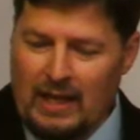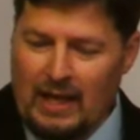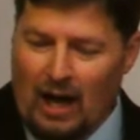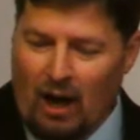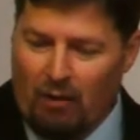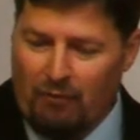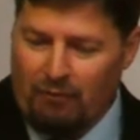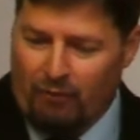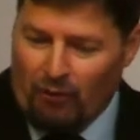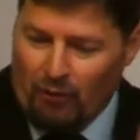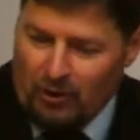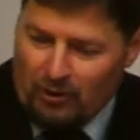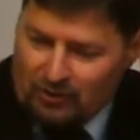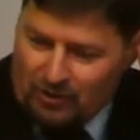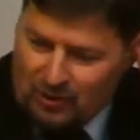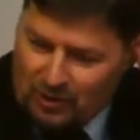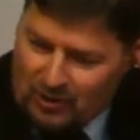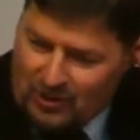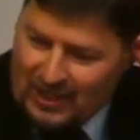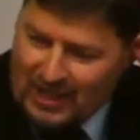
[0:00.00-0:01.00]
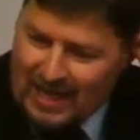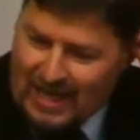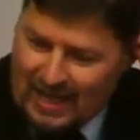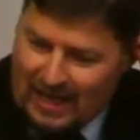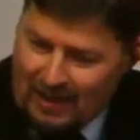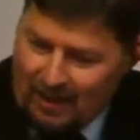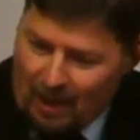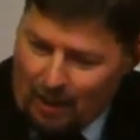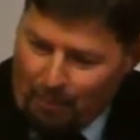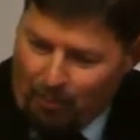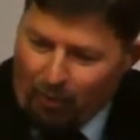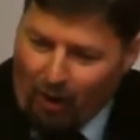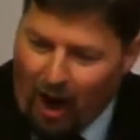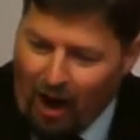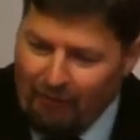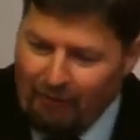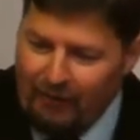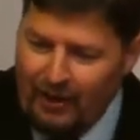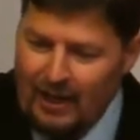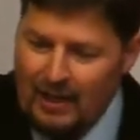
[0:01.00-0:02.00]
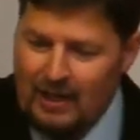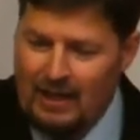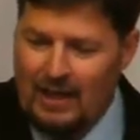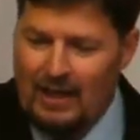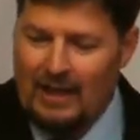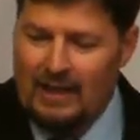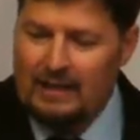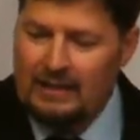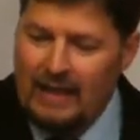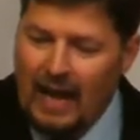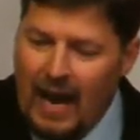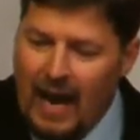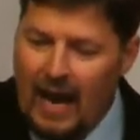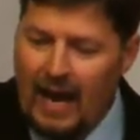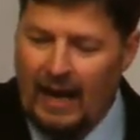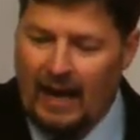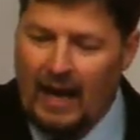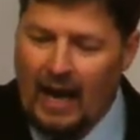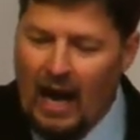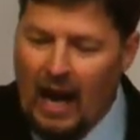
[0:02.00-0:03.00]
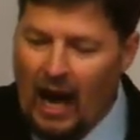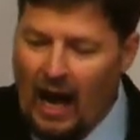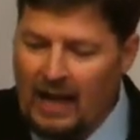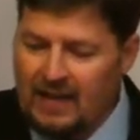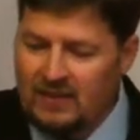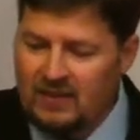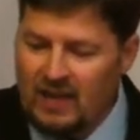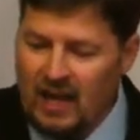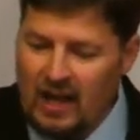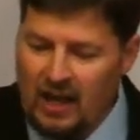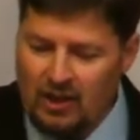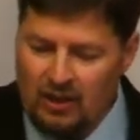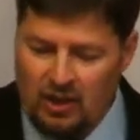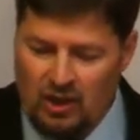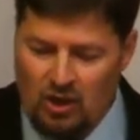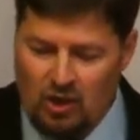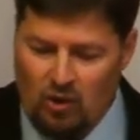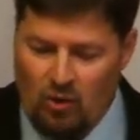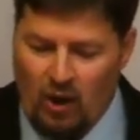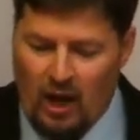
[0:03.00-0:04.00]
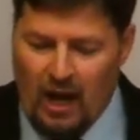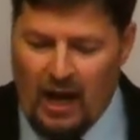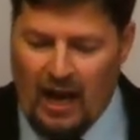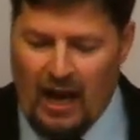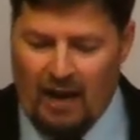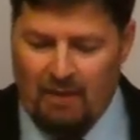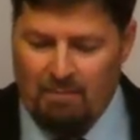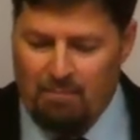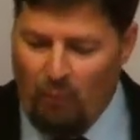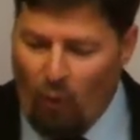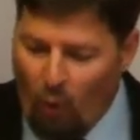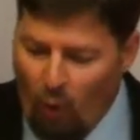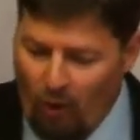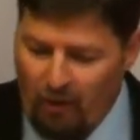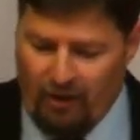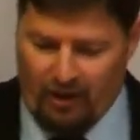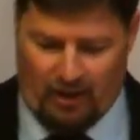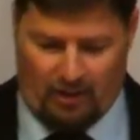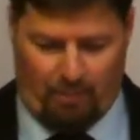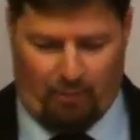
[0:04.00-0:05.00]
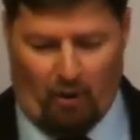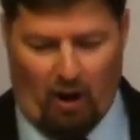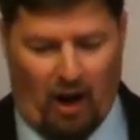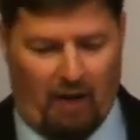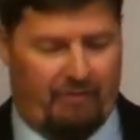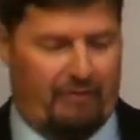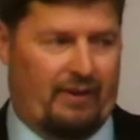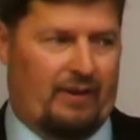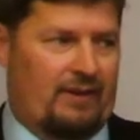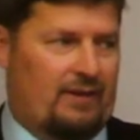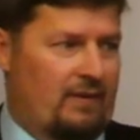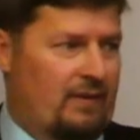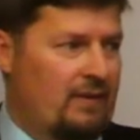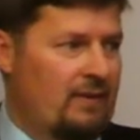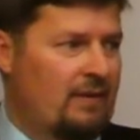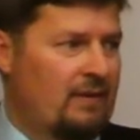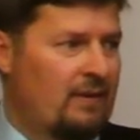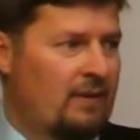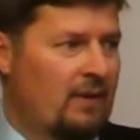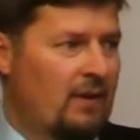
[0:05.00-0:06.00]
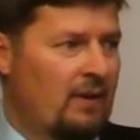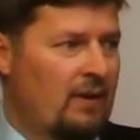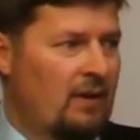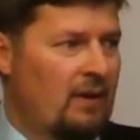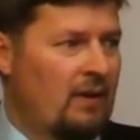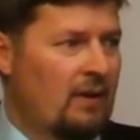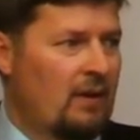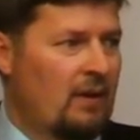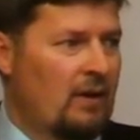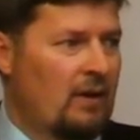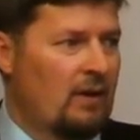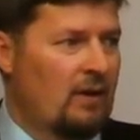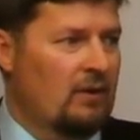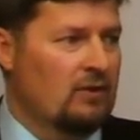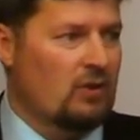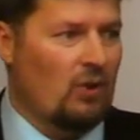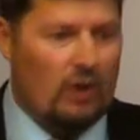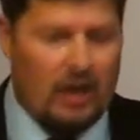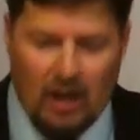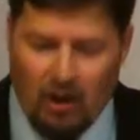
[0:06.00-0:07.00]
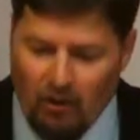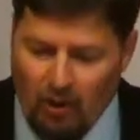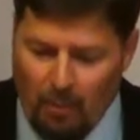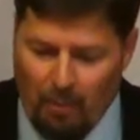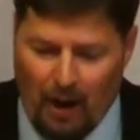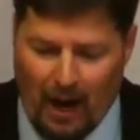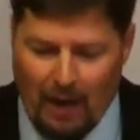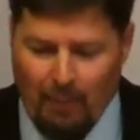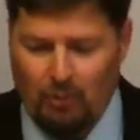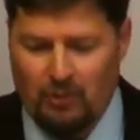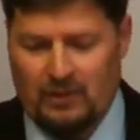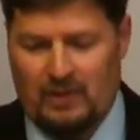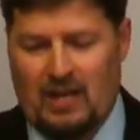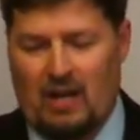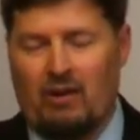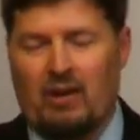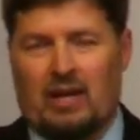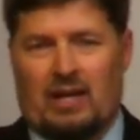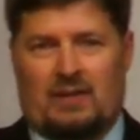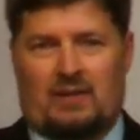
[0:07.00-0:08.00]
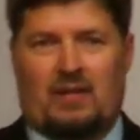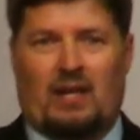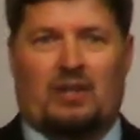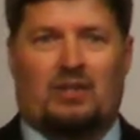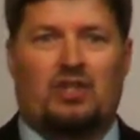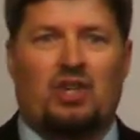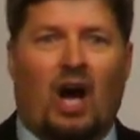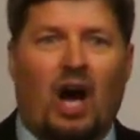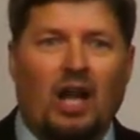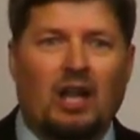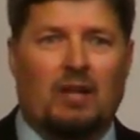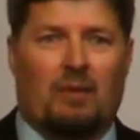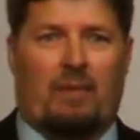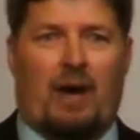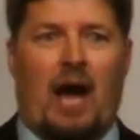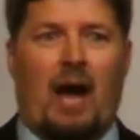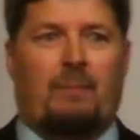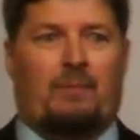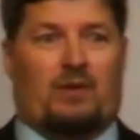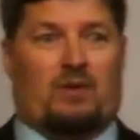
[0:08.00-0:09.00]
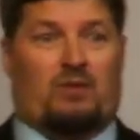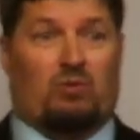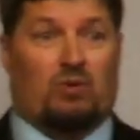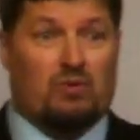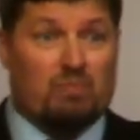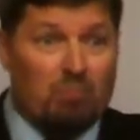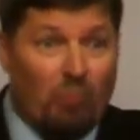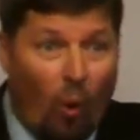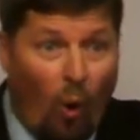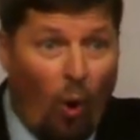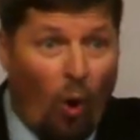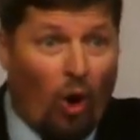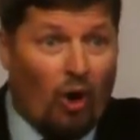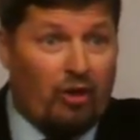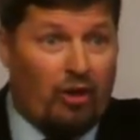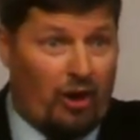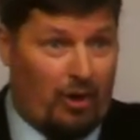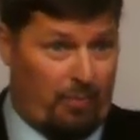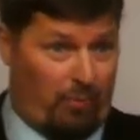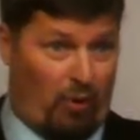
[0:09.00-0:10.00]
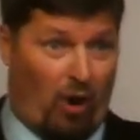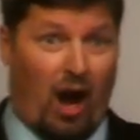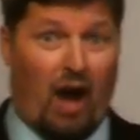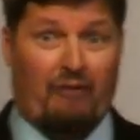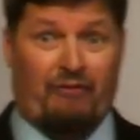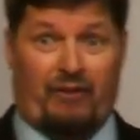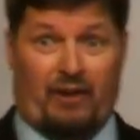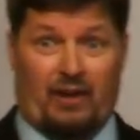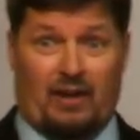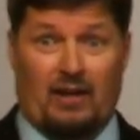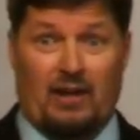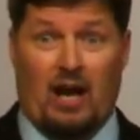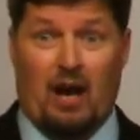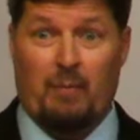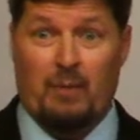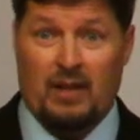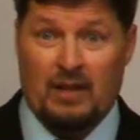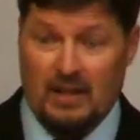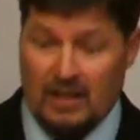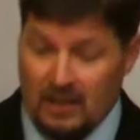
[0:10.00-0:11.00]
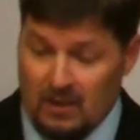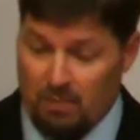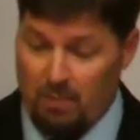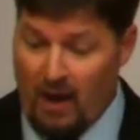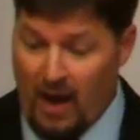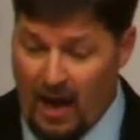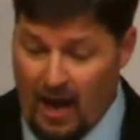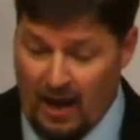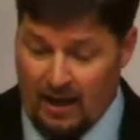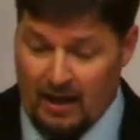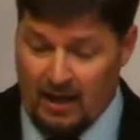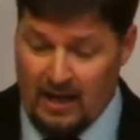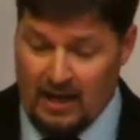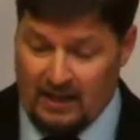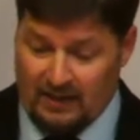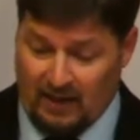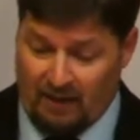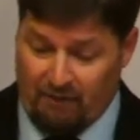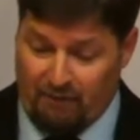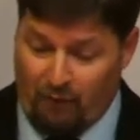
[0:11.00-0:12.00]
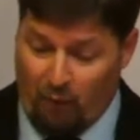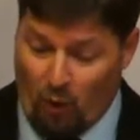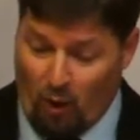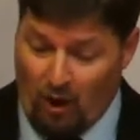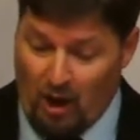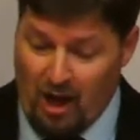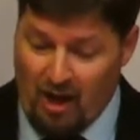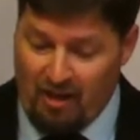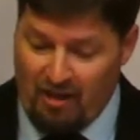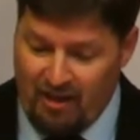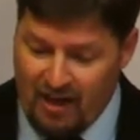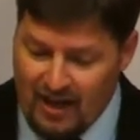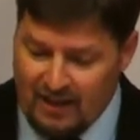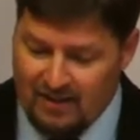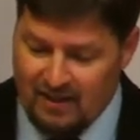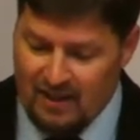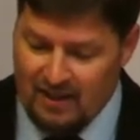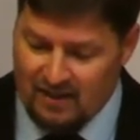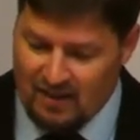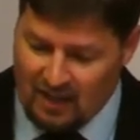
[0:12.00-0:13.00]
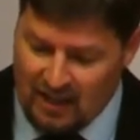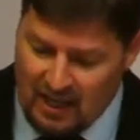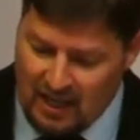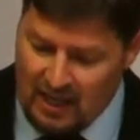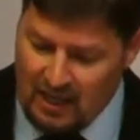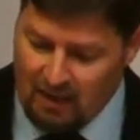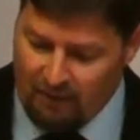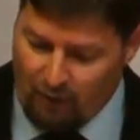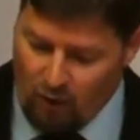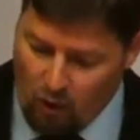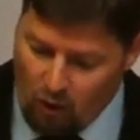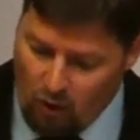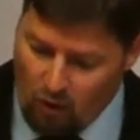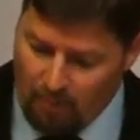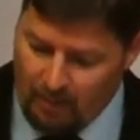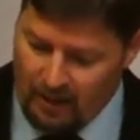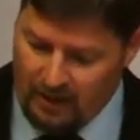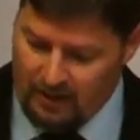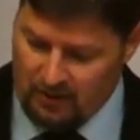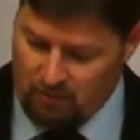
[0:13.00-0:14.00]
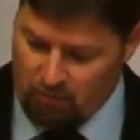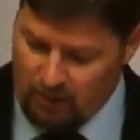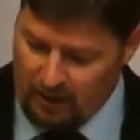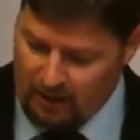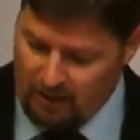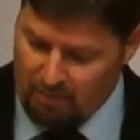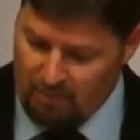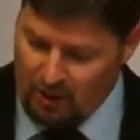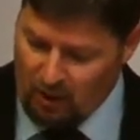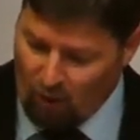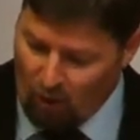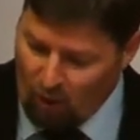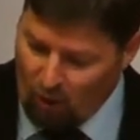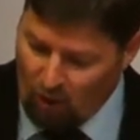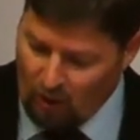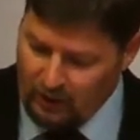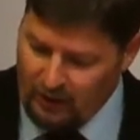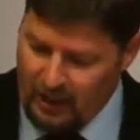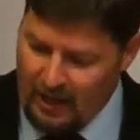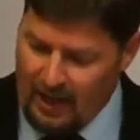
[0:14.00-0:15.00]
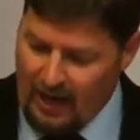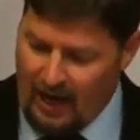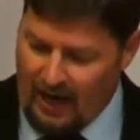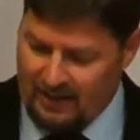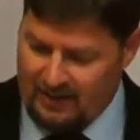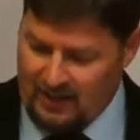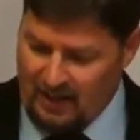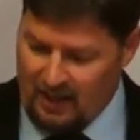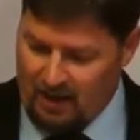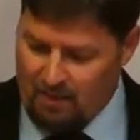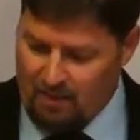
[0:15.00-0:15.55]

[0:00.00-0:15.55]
out for to see? A prophet? Yea, I say unto you, and more than a prophet. So here the Bible is telling us that John the Baptist was more than a prophet. I mean, this man, he said, For this is he of whom it is written, Behold, I send a